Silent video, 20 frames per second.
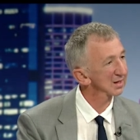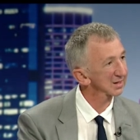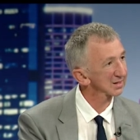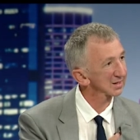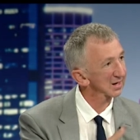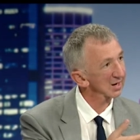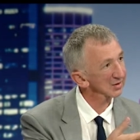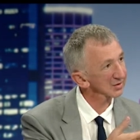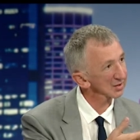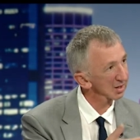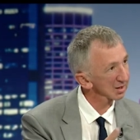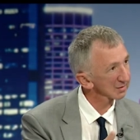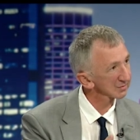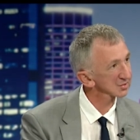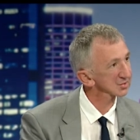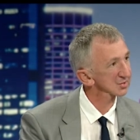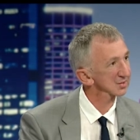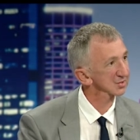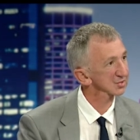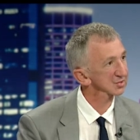In other
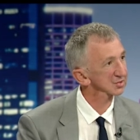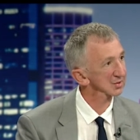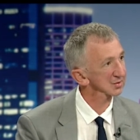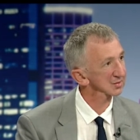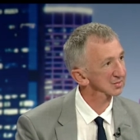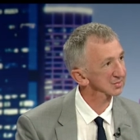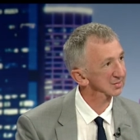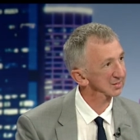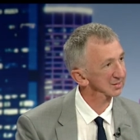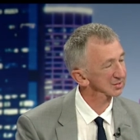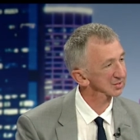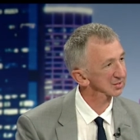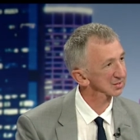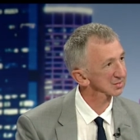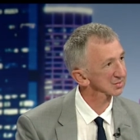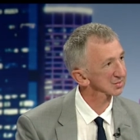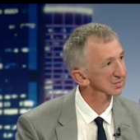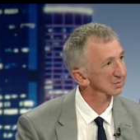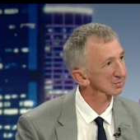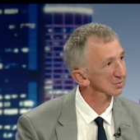overseas
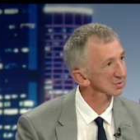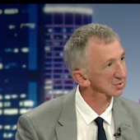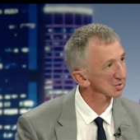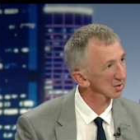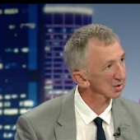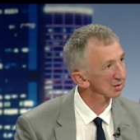jurisdictions, it was